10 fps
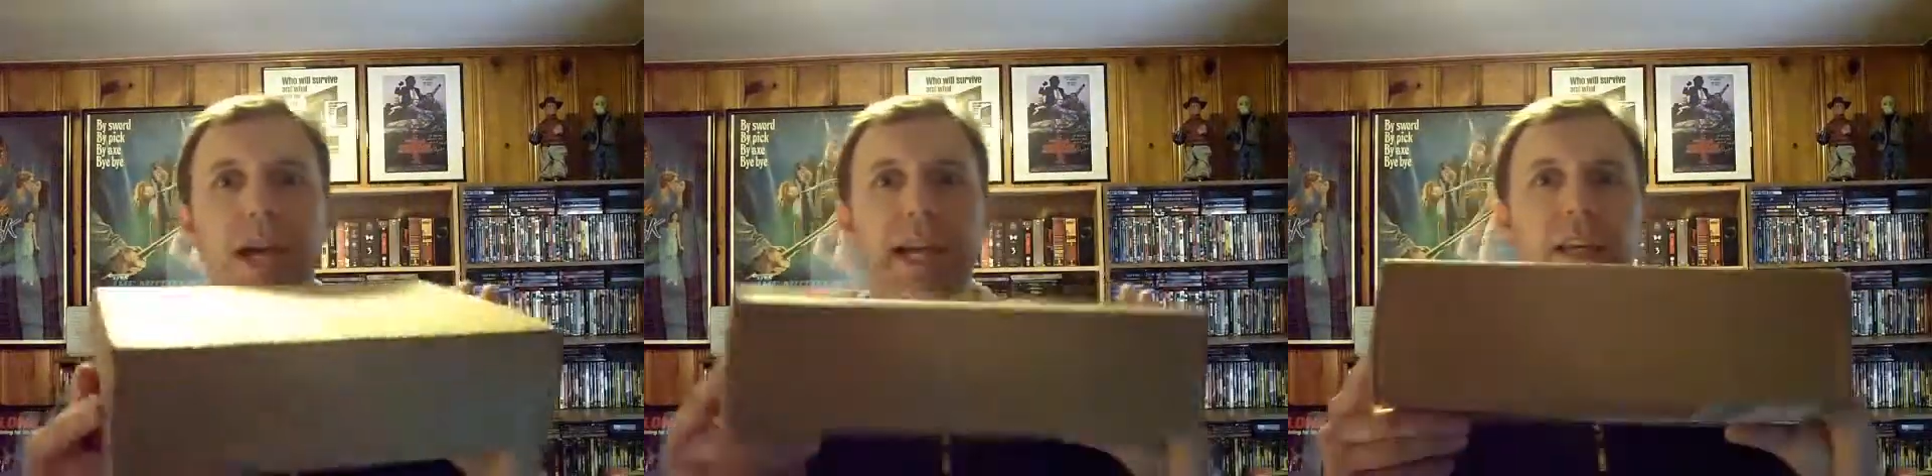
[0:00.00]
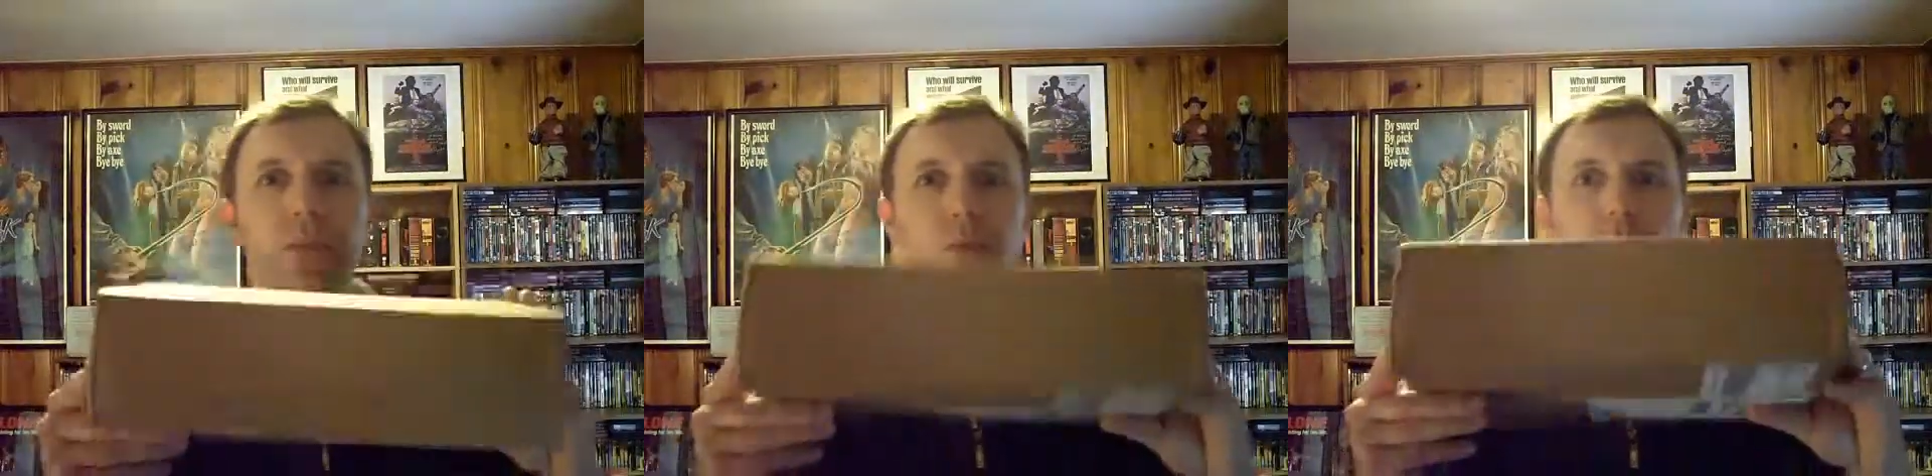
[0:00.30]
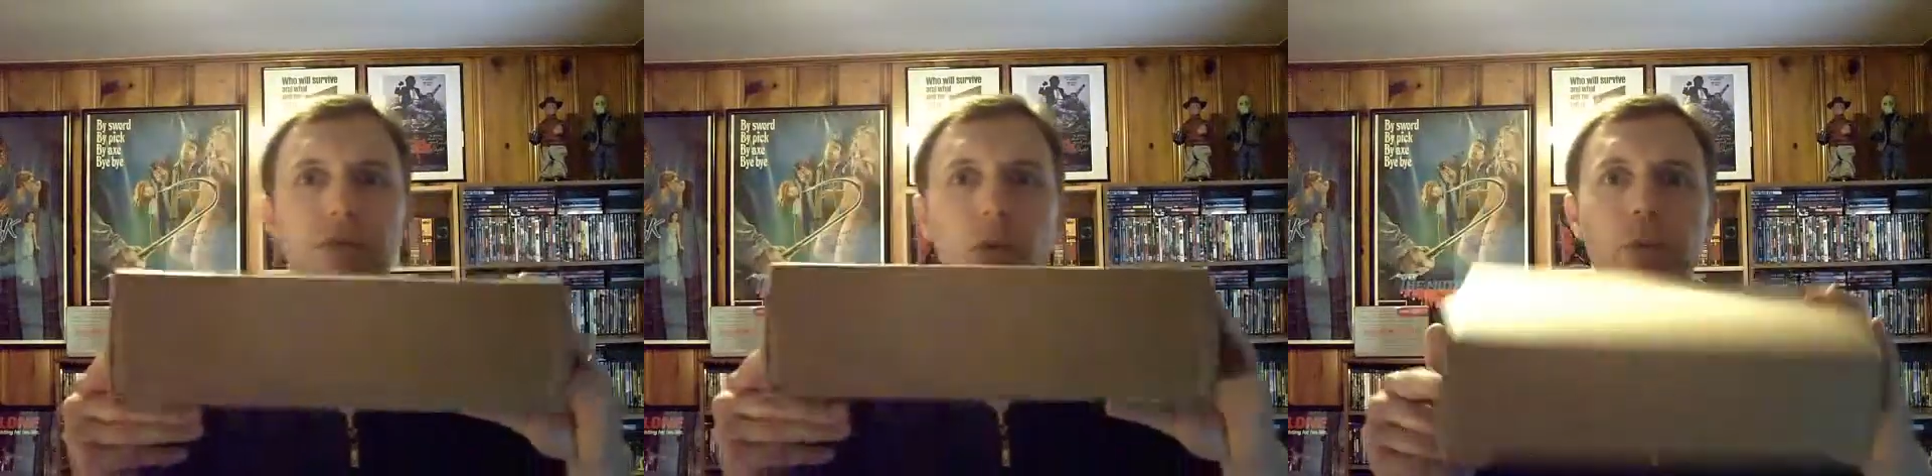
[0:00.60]
package
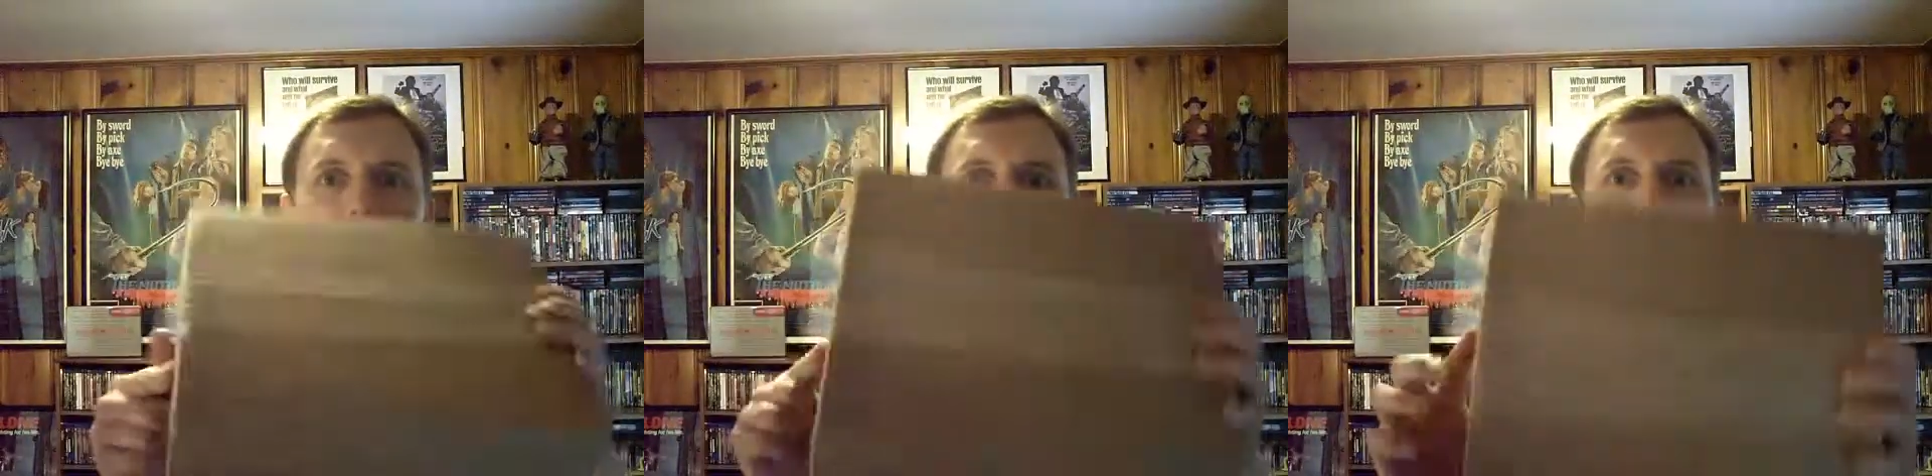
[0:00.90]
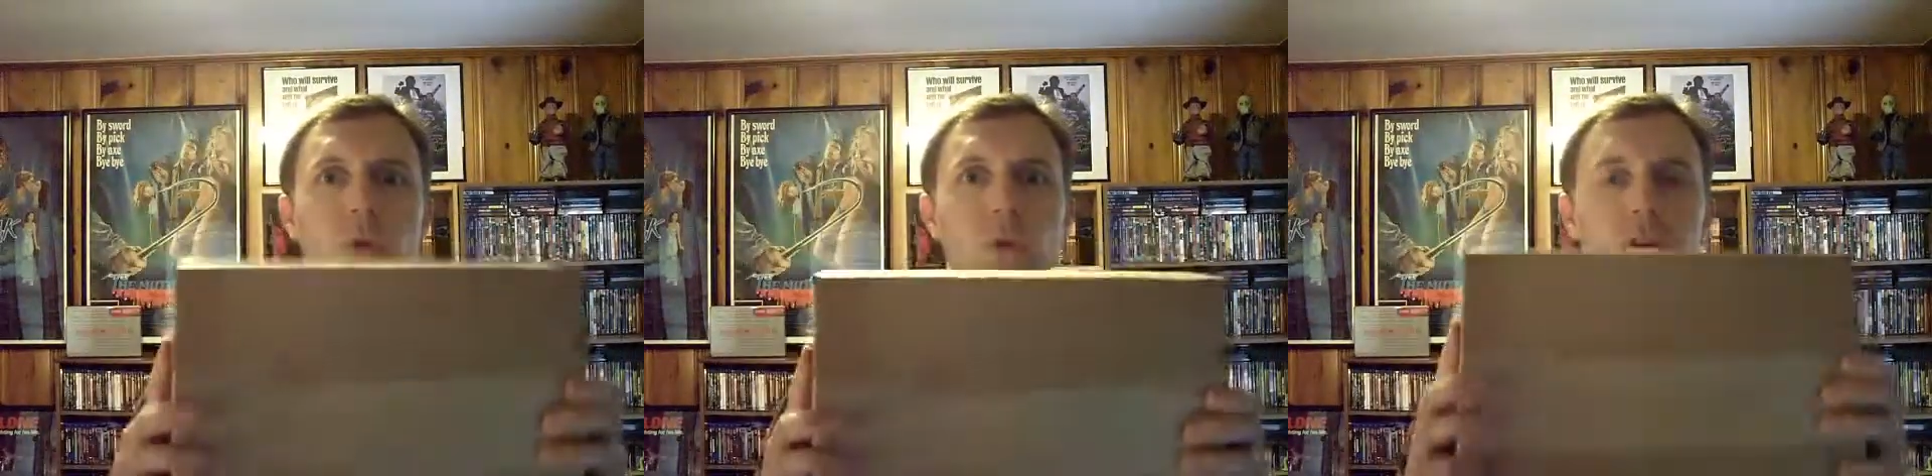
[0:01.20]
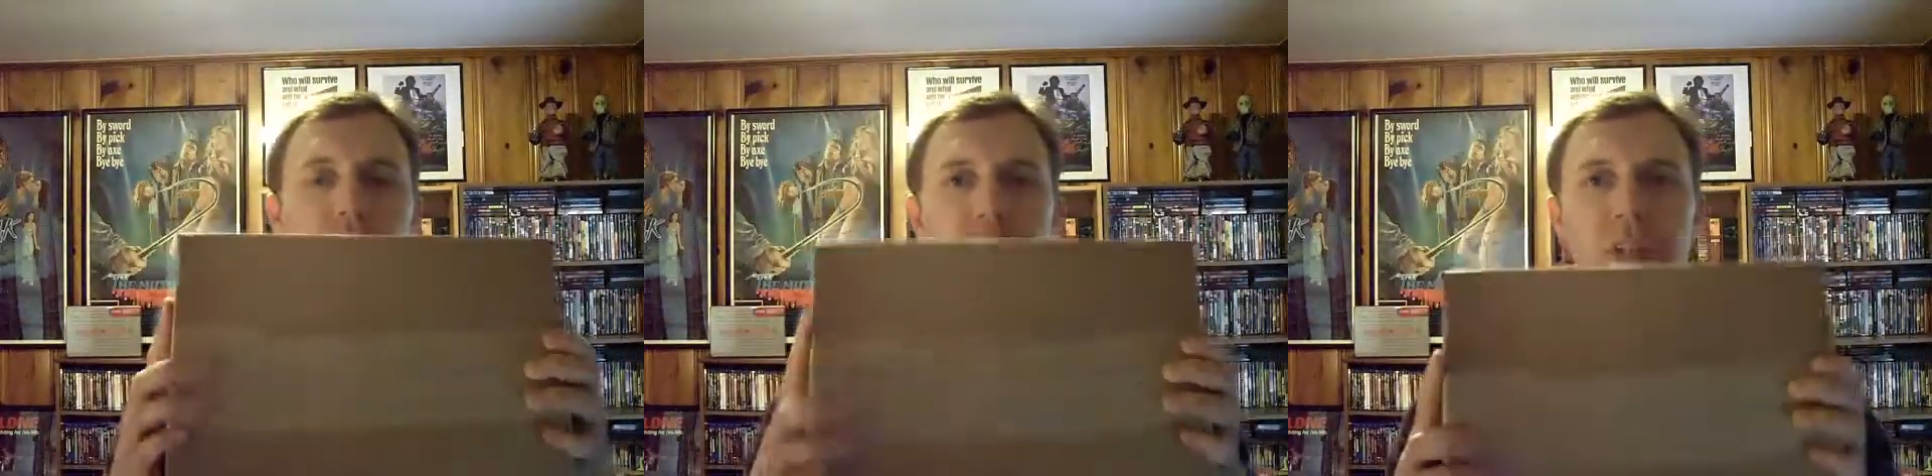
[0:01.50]
waiting for me on the
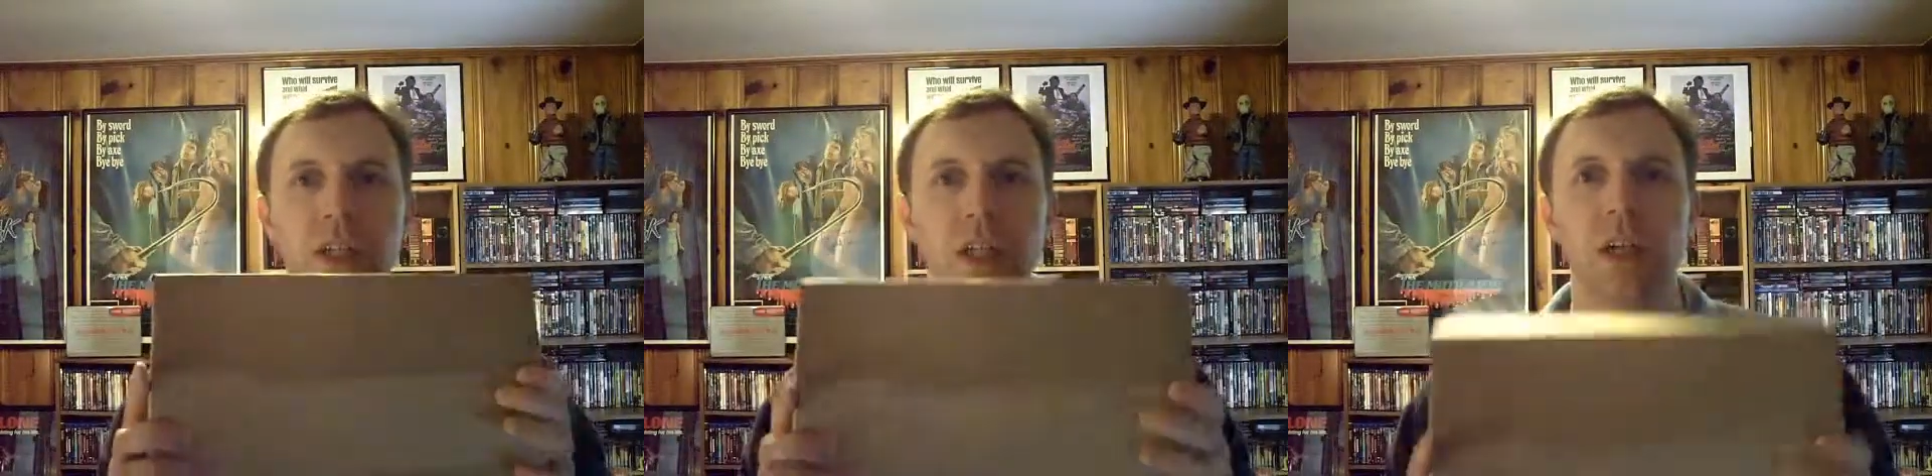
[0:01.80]
porch.